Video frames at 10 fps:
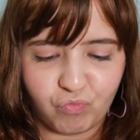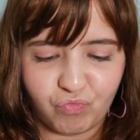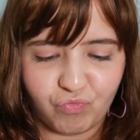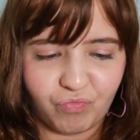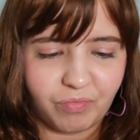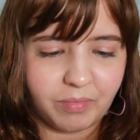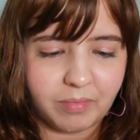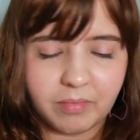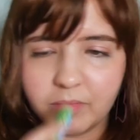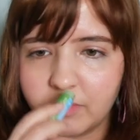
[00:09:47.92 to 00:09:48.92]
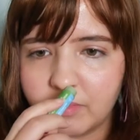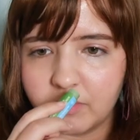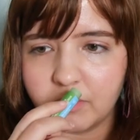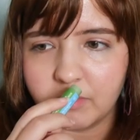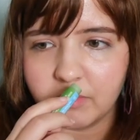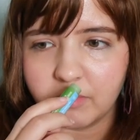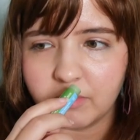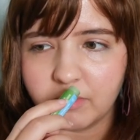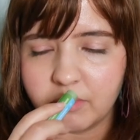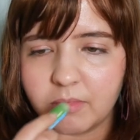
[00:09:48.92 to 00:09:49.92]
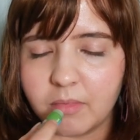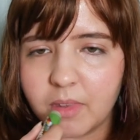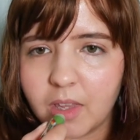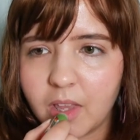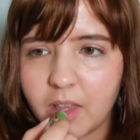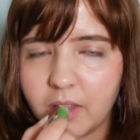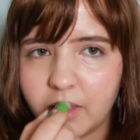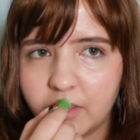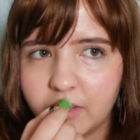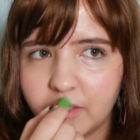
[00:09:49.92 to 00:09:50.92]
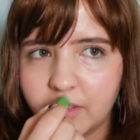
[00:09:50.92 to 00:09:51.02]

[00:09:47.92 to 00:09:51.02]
(no one is talking)